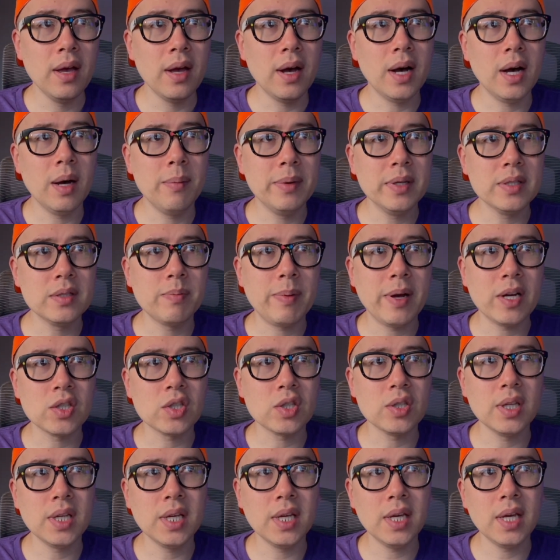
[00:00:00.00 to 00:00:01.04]
um,
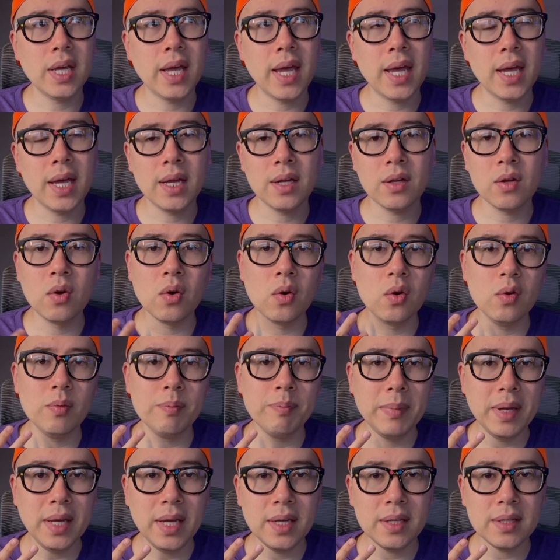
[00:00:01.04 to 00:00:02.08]
especially, and Google
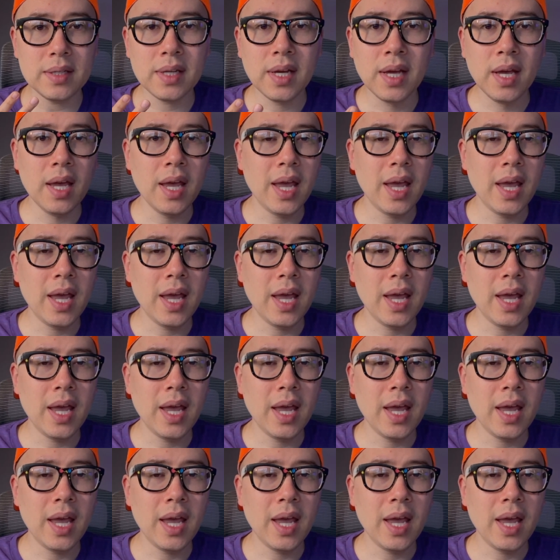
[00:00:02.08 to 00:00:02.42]
Meet,